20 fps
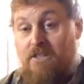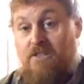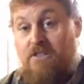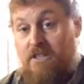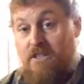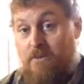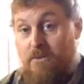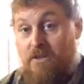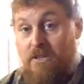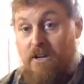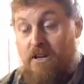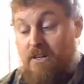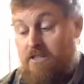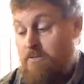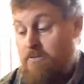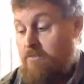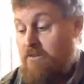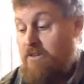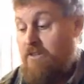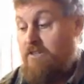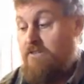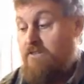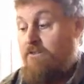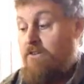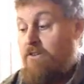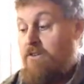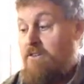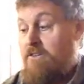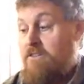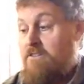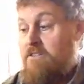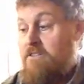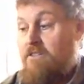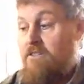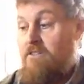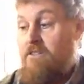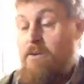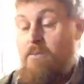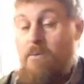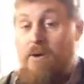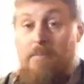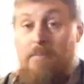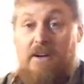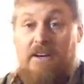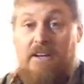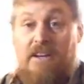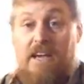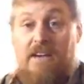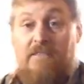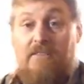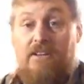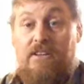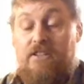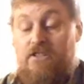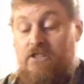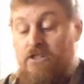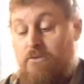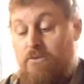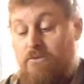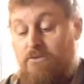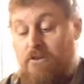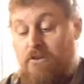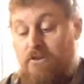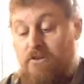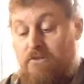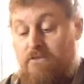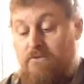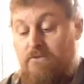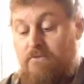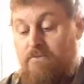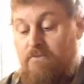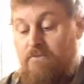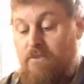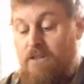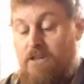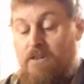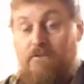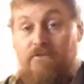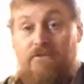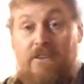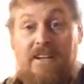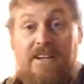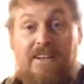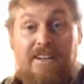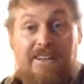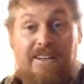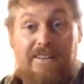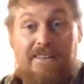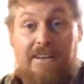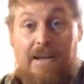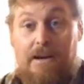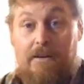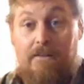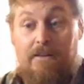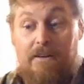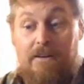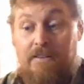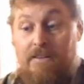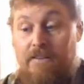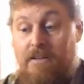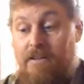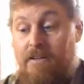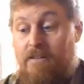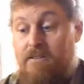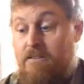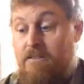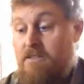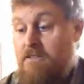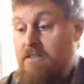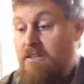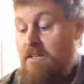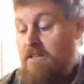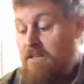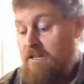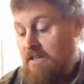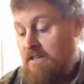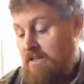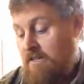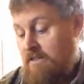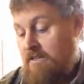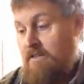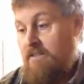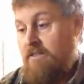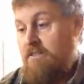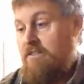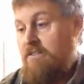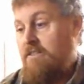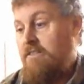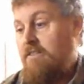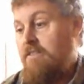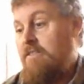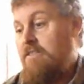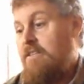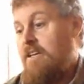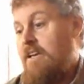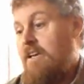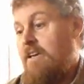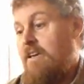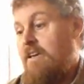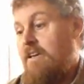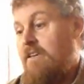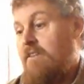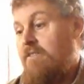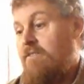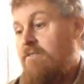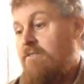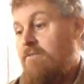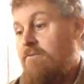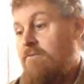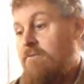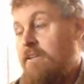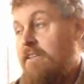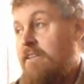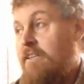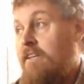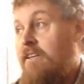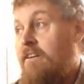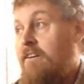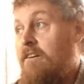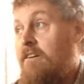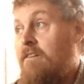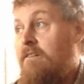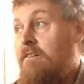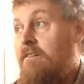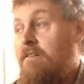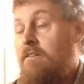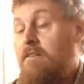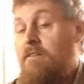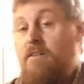stick with the Osprey as far as that way I'm not gonna have an issue as far as fitting it in there or anything else. This is a 3-liter.